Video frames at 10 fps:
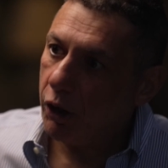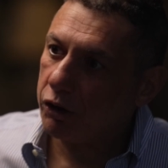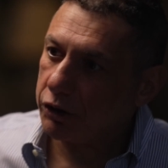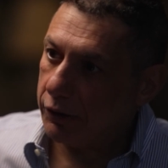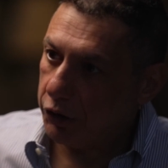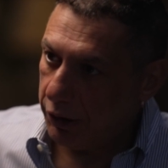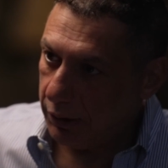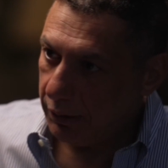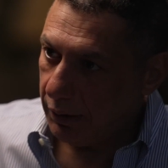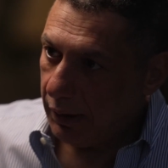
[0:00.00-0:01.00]
a hostage
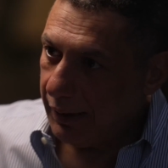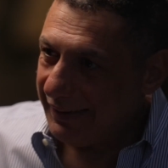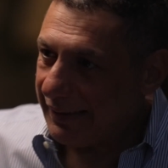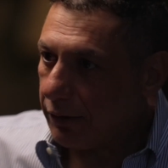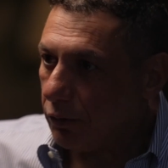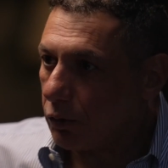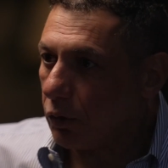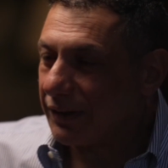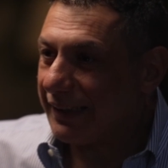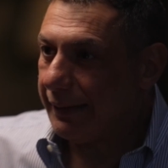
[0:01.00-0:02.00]
here. He said, no,
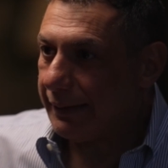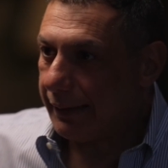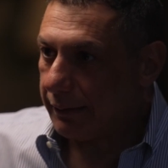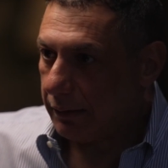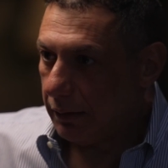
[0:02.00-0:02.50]
don't say that.